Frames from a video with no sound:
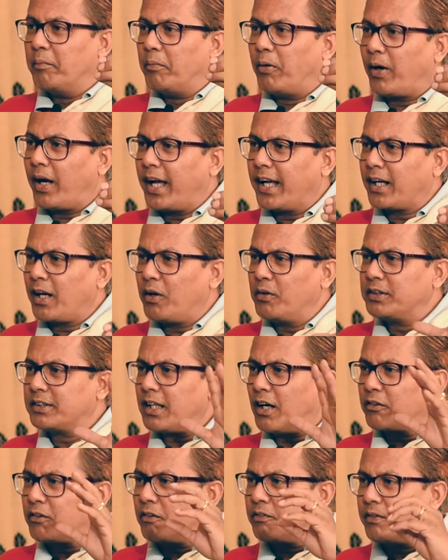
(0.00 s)
Bongaigaon is
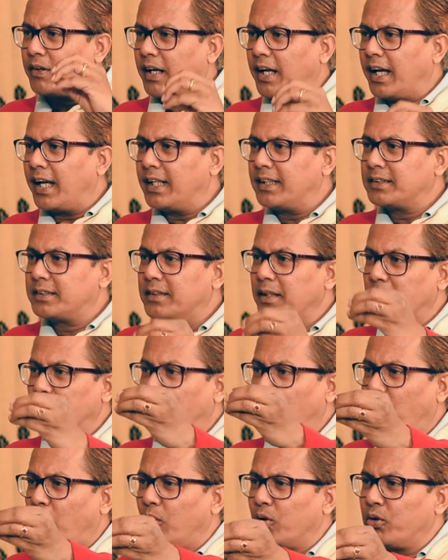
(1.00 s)
out of our hands,
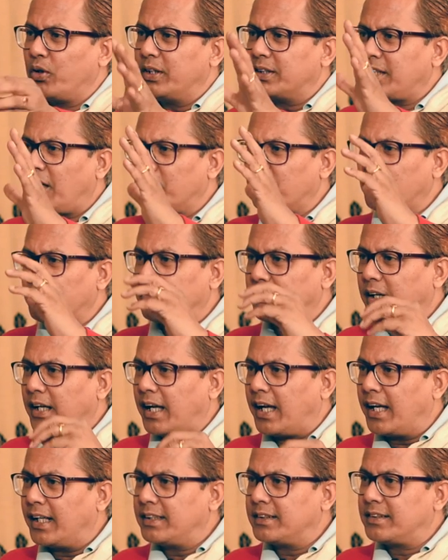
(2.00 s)
Mongoldo is out of our
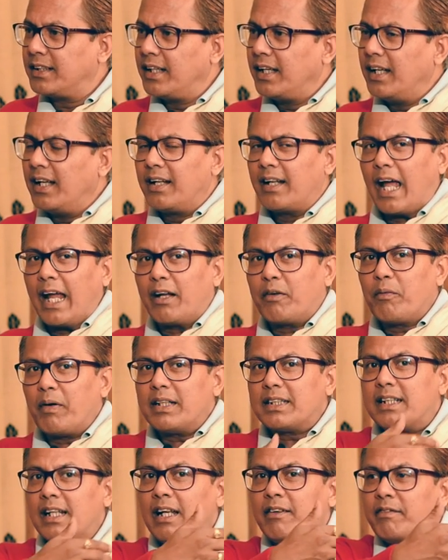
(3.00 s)
hands.
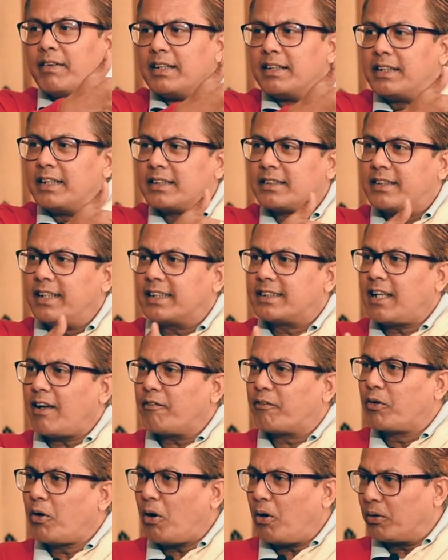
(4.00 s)
Likewise, 11 districts
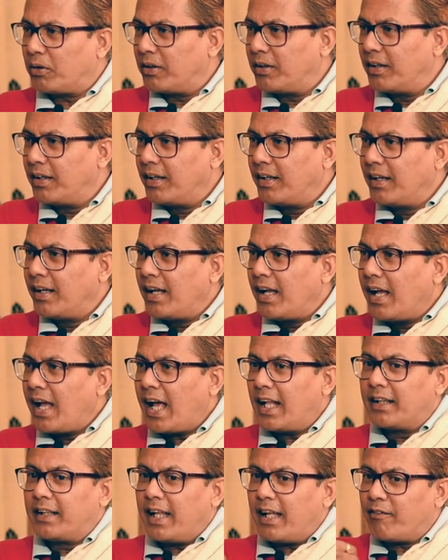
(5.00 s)
have gone
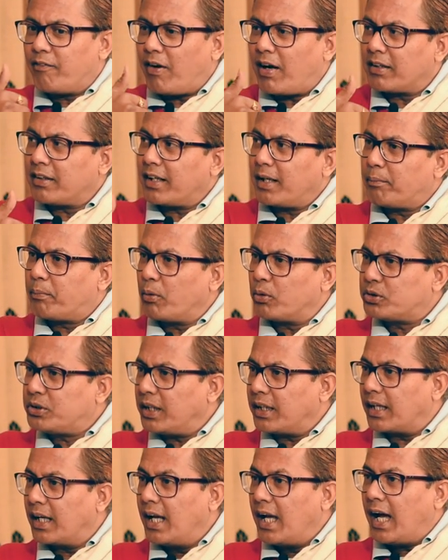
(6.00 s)
and they are further
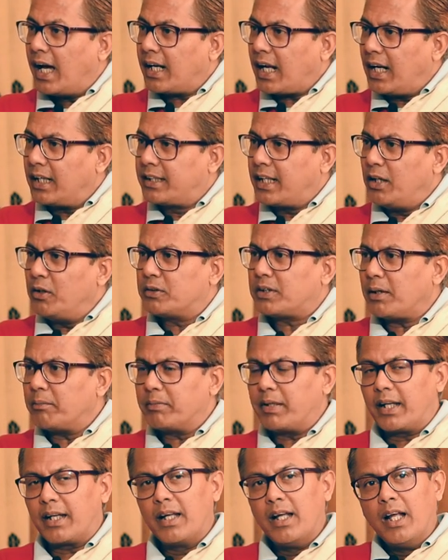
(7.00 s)
approaching. And I'll tell you
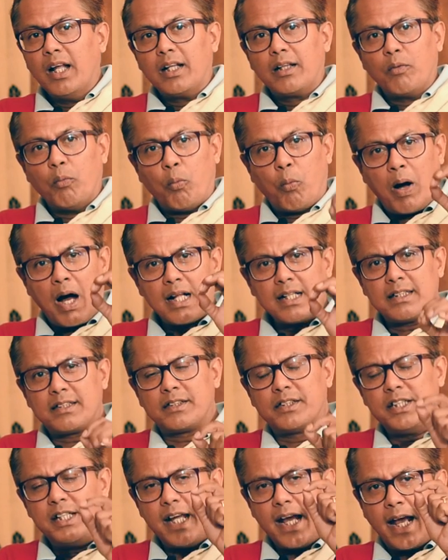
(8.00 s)
something, once
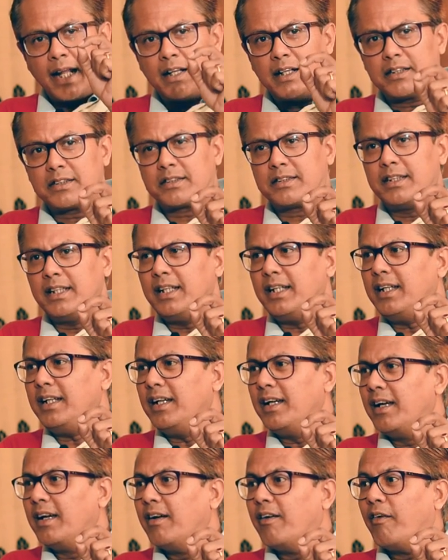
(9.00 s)
the
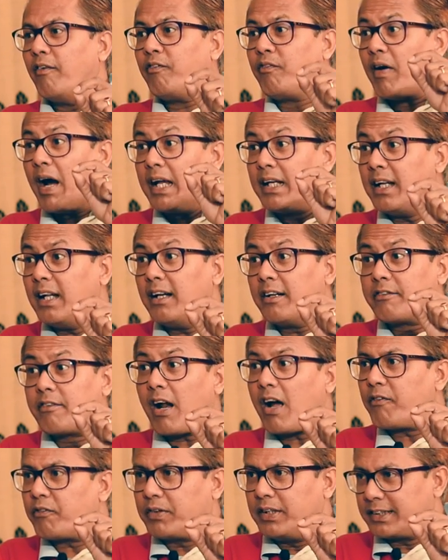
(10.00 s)
NRC final
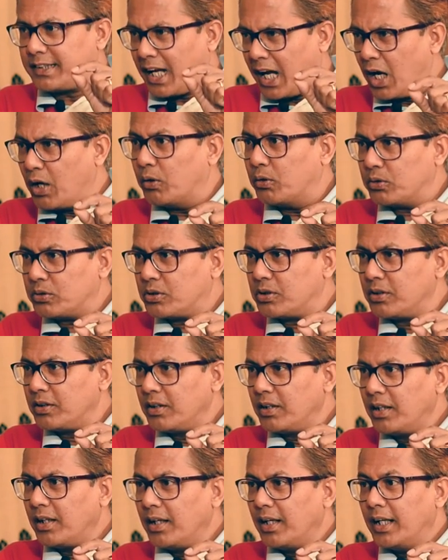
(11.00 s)
draft is out,
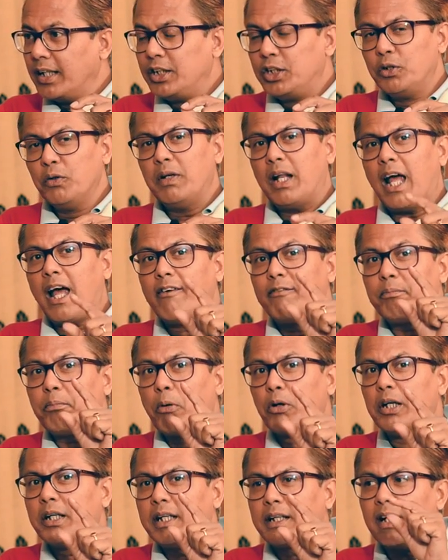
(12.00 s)
you'll have
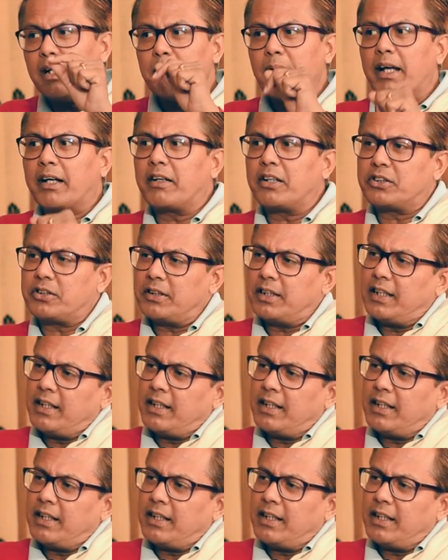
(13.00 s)
political migration